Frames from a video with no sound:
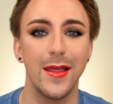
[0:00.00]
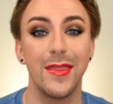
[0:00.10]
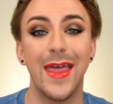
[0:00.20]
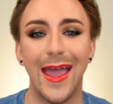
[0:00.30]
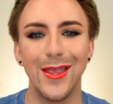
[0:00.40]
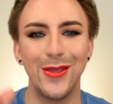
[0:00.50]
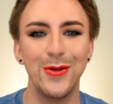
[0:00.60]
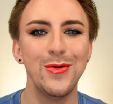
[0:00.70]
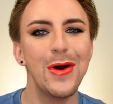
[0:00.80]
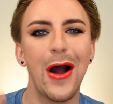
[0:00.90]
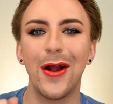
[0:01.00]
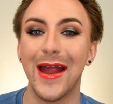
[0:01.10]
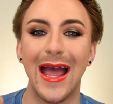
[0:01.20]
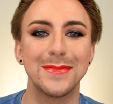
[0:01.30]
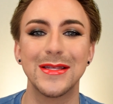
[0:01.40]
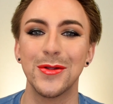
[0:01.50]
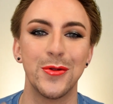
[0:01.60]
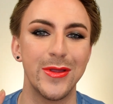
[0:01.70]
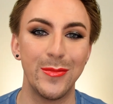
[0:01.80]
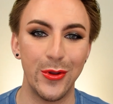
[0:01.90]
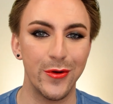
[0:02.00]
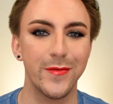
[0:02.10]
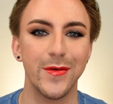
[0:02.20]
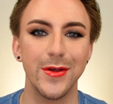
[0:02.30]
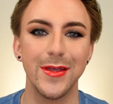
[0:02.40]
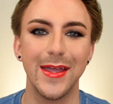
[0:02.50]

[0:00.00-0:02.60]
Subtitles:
that you are absolutely beautiful.